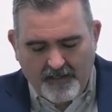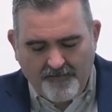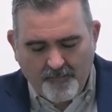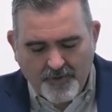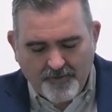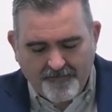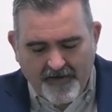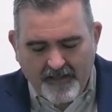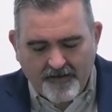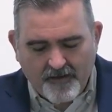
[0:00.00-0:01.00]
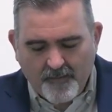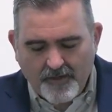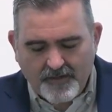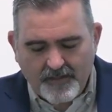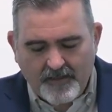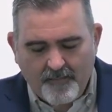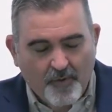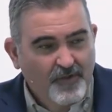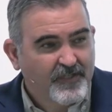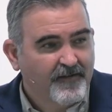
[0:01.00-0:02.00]
Have you put your faith in the most
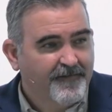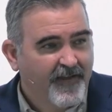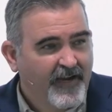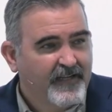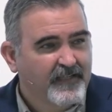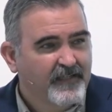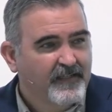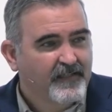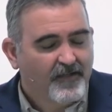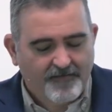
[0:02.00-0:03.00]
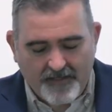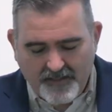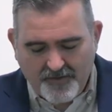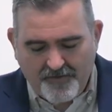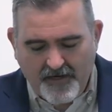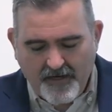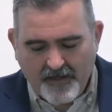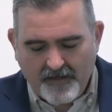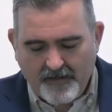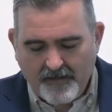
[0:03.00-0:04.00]
important fact of history,
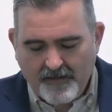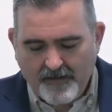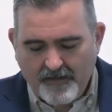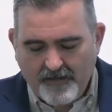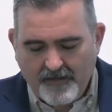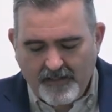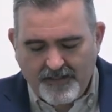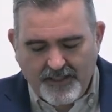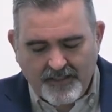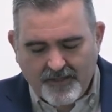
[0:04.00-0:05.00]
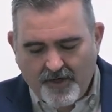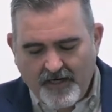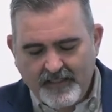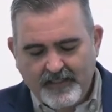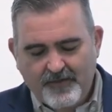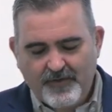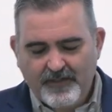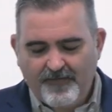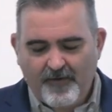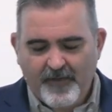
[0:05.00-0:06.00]
that Jesus Christ is
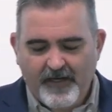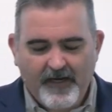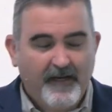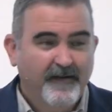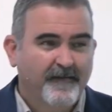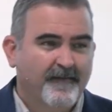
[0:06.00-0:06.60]
risen from the dead?